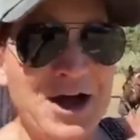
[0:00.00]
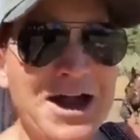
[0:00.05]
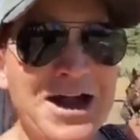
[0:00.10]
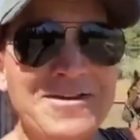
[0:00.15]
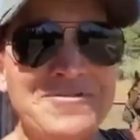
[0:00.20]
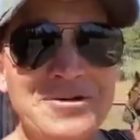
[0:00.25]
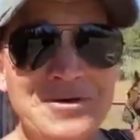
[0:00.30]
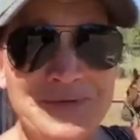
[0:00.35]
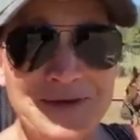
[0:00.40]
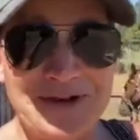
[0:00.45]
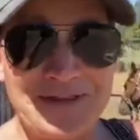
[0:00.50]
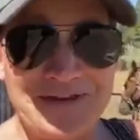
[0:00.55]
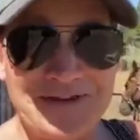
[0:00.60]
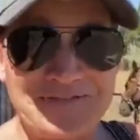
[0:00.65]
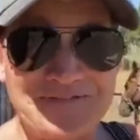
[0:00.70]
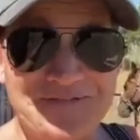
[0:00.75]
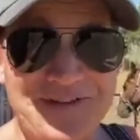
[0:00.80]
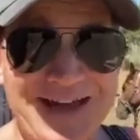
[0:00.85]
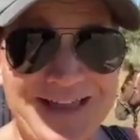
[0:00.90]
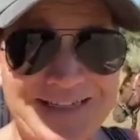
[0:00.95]
everywhere
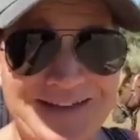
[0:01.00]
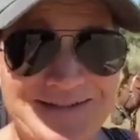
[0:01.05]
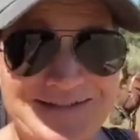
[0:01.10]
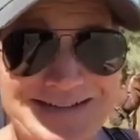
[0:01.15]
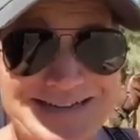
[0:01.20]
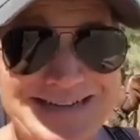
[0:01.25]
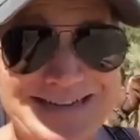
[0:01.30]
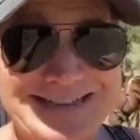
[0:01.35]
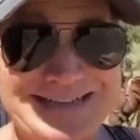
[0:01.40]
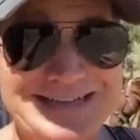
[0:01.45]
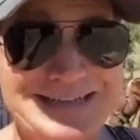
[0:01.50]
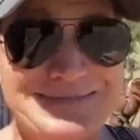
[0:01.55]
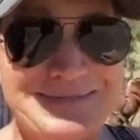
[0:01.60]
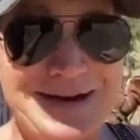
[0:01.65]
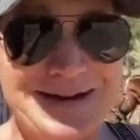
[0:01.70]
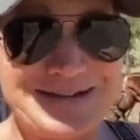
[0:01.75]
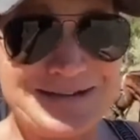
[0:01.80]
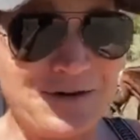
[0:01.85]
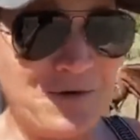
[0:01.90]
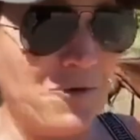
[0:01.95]
they're following it, these
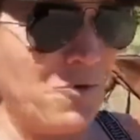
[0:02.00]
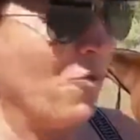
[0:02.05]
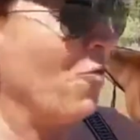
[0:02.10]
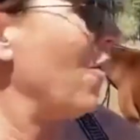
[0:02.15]
parrots are going,